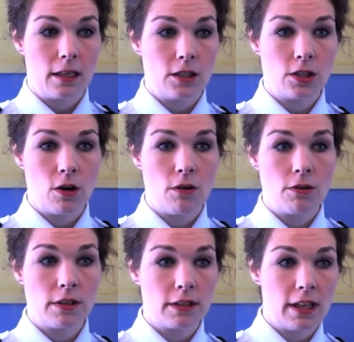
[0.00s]

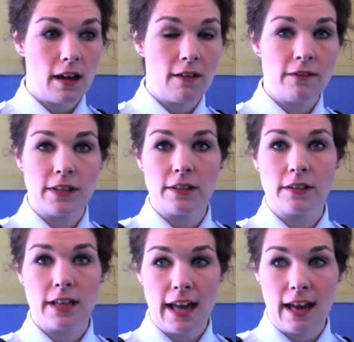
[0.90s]
show their love and
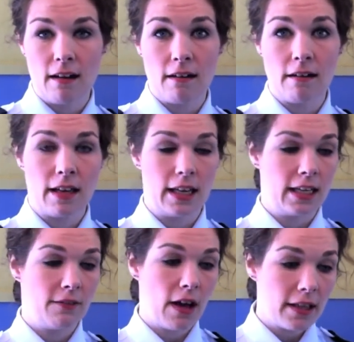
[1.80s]
their care and
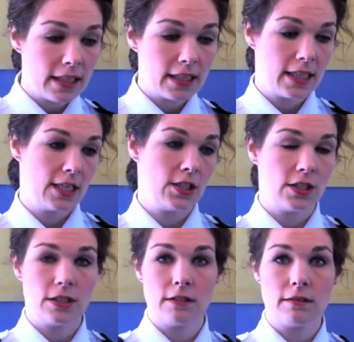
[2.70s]
give all the
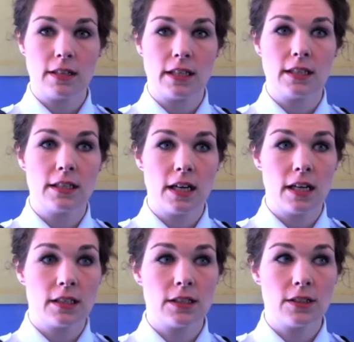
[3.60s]
attention that the
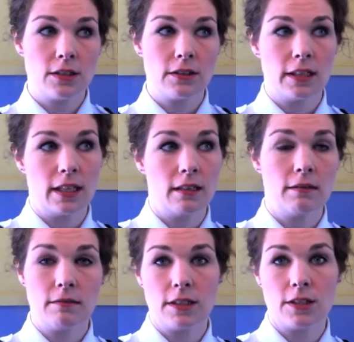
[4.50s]
dogs certainly
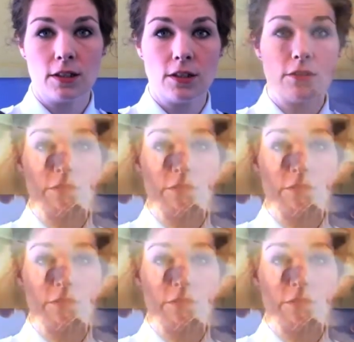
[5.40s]
deserve.